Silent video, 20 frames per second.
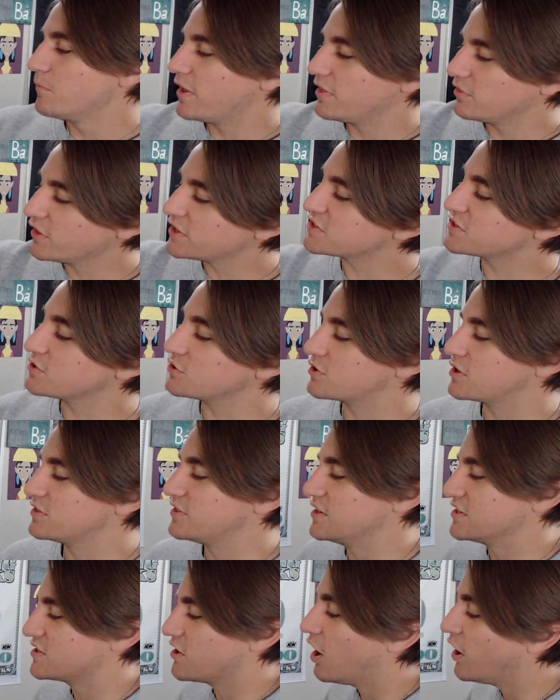Let's look at
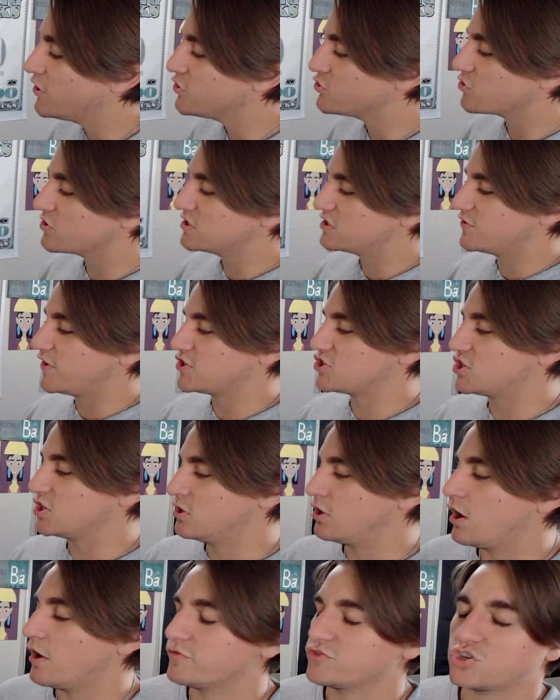this. Andrei
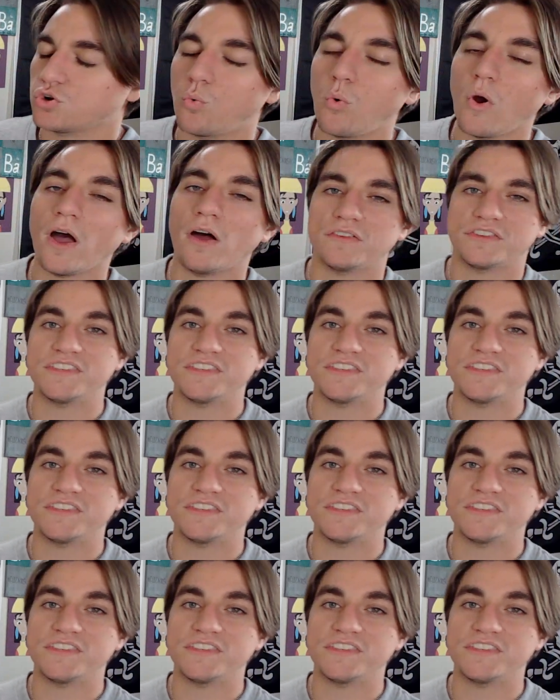Svechnikov,